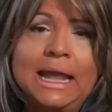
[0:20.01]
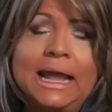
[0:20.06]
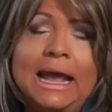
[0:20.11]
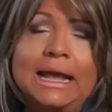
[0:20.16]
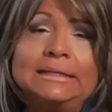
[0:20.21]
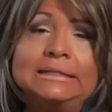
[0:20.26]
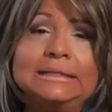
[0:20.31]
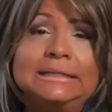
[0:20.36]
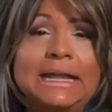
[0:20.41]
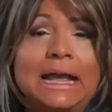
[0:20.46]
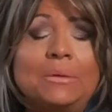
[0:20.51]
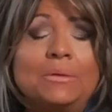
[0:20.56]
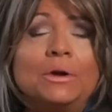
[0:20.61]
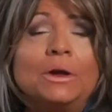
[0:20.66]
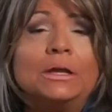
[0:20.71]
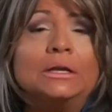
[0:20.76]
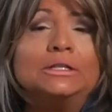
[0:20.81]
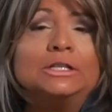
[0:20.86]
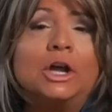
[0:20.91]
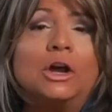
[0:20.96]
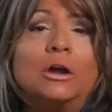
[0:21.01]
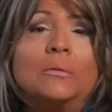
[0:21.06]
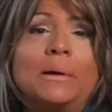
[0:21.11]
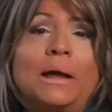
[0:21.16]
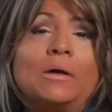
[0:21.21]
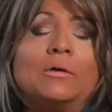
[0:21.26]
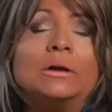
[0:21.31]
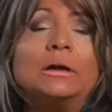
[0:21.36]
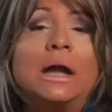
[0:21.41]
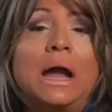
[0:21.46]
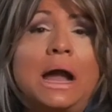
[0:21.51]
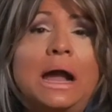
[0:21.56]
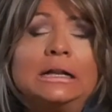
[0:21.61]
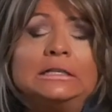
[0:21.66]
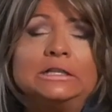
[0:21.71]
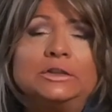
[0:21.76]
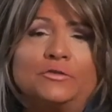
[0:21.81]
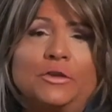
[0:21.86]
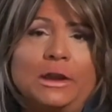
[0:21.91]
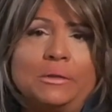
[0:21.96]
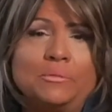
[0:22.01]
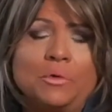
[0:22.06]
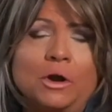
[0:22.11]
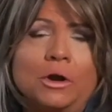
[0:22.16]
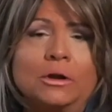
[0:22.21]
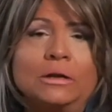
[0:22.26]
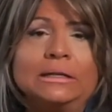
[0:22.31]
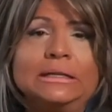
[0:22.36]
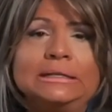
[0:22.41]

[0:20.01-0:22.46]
And today we're going to talk about God's framework.